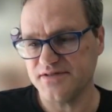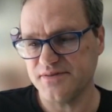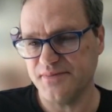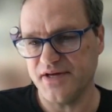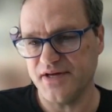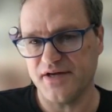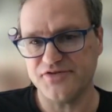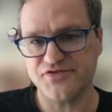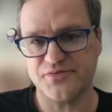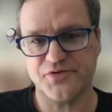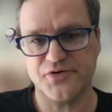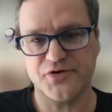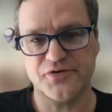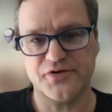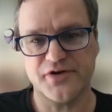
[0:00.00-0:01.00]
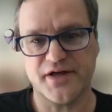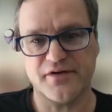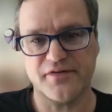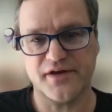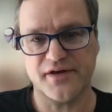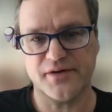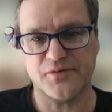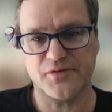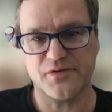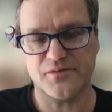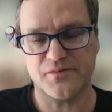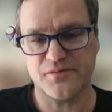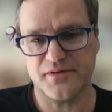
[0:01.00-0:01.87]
to be an entrepreneur now than it was.